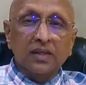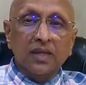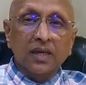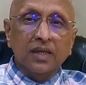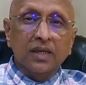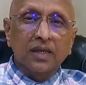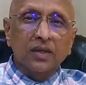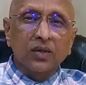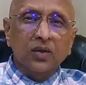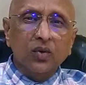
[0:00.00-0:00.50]

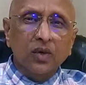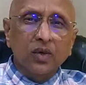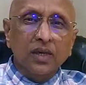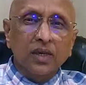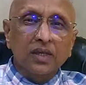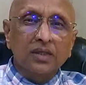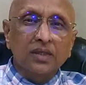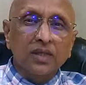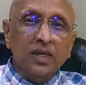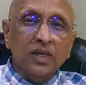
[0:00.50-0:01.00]
that
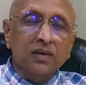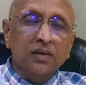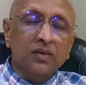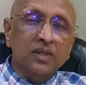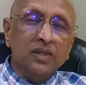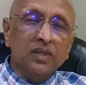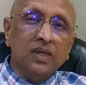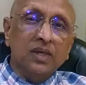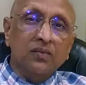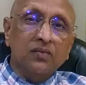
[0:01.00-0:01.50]
uric acid
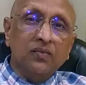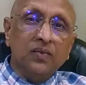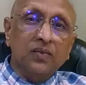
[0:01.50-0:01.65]
levels are